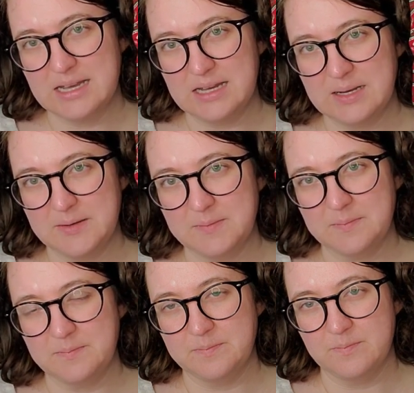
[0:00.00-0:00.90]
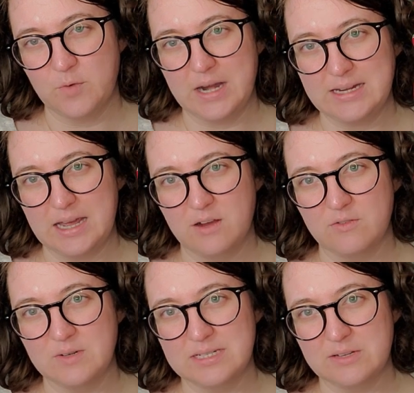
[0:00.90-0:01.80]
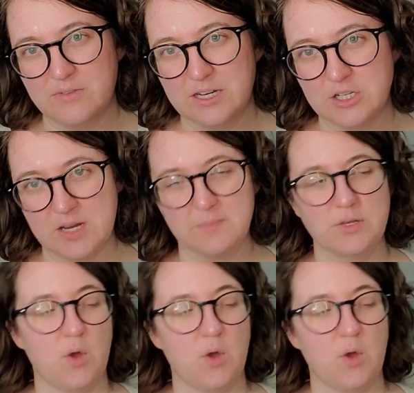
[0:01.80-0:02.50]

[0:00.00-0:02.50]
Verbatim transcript: um, right now to finish up.